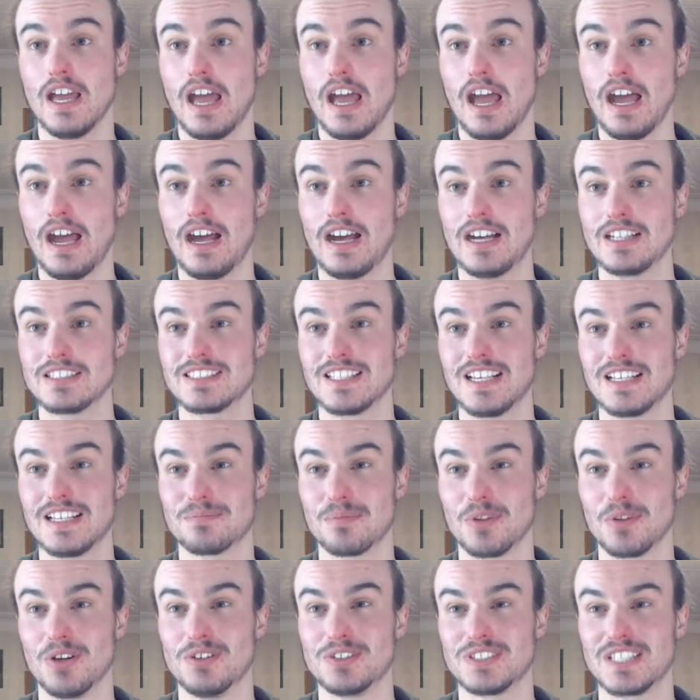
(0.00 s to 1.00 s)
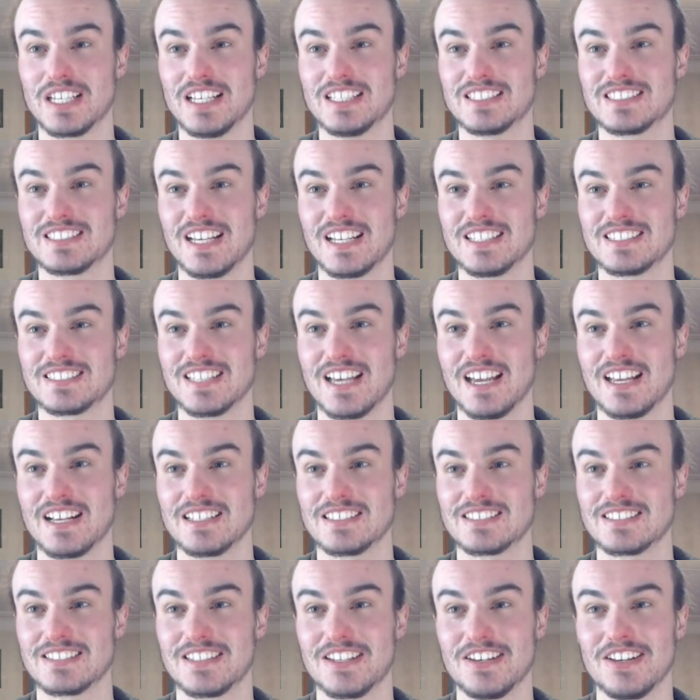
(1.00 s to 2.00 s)
A heart says Blues, head says
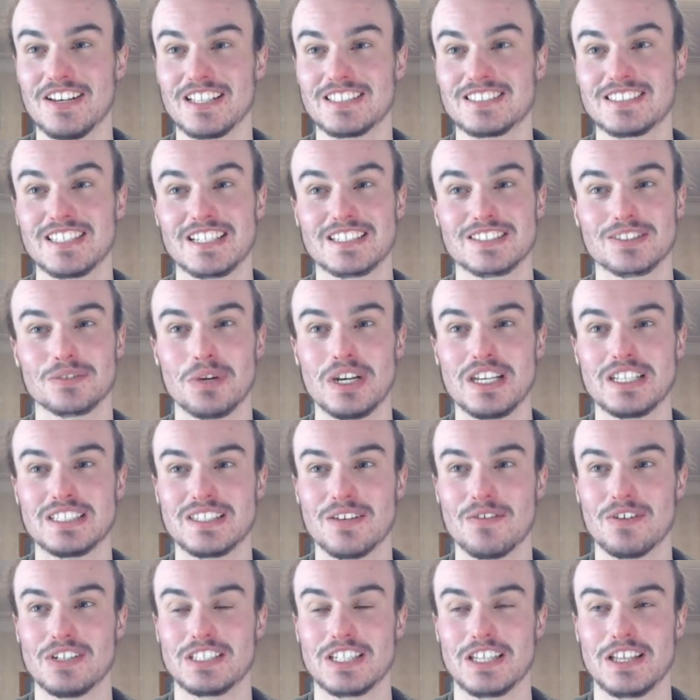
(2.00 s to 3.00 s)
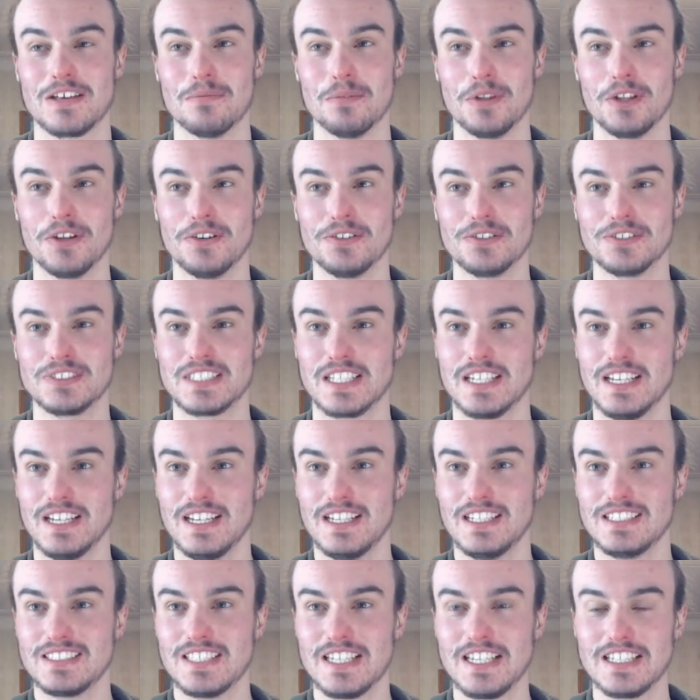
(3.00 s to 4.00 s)
Saders. 36-27 to the Blues,
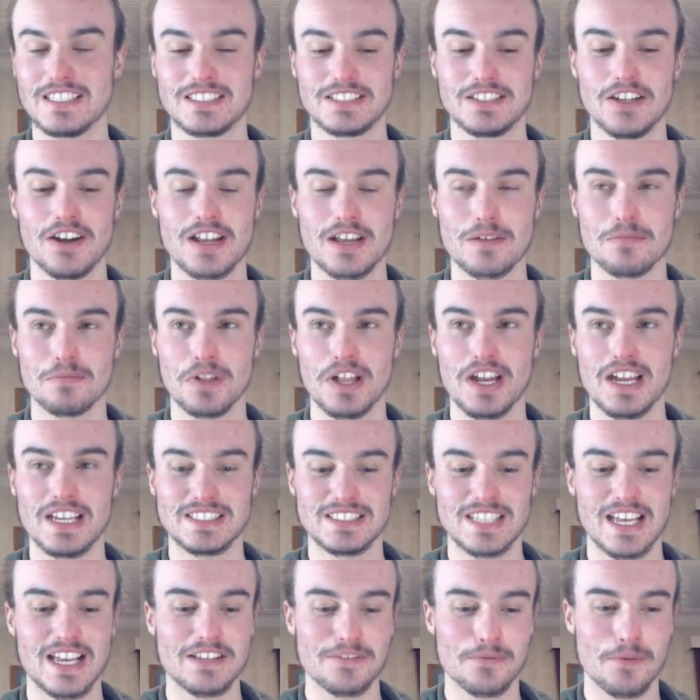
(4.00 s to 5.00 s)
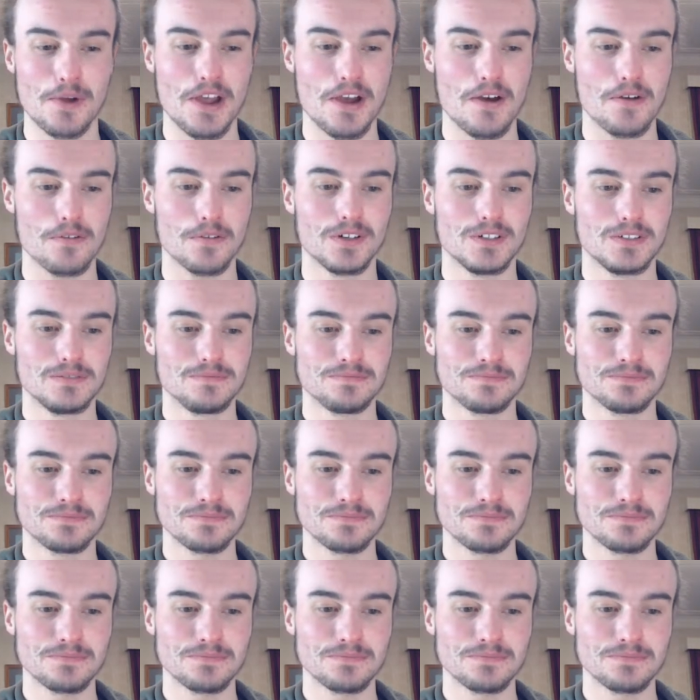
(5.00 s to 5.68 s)
says Johnny Blaze as well.